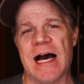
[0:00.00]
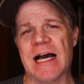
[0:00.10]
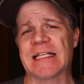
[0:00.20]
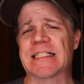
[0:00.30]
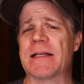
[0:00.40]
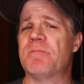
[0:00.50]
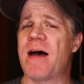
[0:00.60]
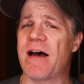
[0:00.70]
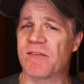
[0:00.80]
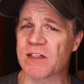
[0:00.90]
I said
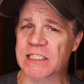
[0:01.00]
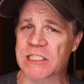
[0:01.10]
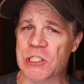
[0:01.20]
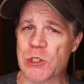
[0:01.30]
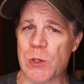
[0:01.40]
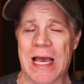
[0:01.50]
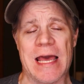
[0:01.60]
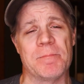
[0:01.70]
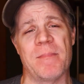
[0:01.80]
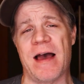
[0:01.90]
Mavic 2
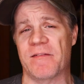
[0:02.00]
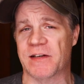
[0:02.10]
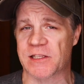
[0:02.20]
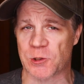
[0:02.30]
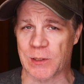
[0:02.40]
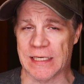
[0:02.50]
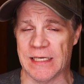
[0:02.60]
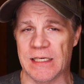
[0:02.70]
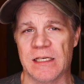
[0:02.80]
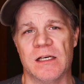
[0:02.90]
and Mavic 3.